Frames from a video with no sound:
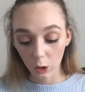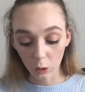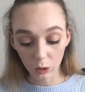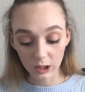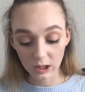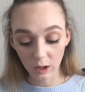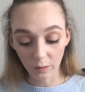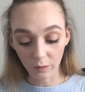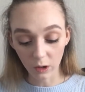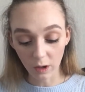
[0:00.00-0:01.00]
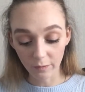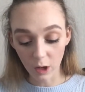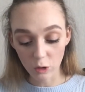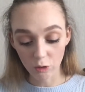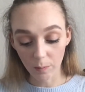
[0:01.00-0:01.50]
Goddess of Love
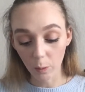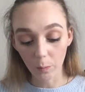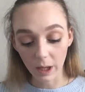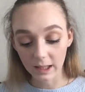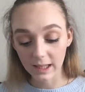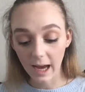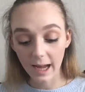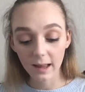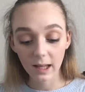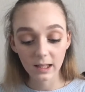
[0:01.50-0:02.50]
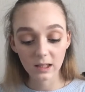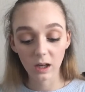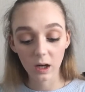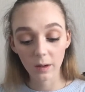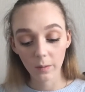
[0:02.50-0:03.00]
Triple Baked
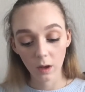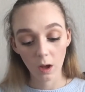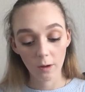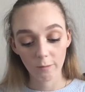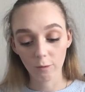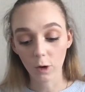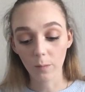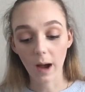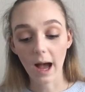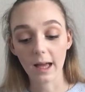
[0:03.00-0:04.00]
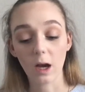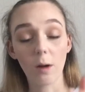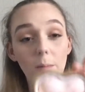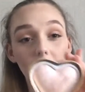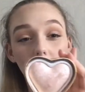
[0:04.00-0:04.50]
Highlighter from I
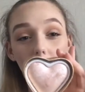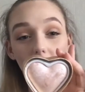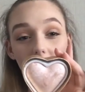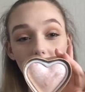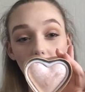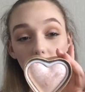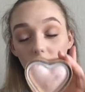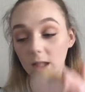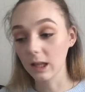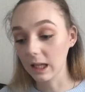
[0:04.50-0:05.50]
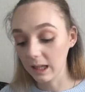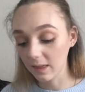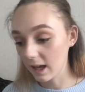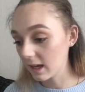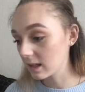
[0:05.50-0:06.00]
Heart Makeup, and it looks like
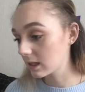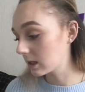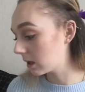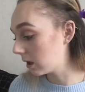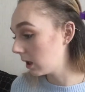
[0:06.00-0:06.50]
this.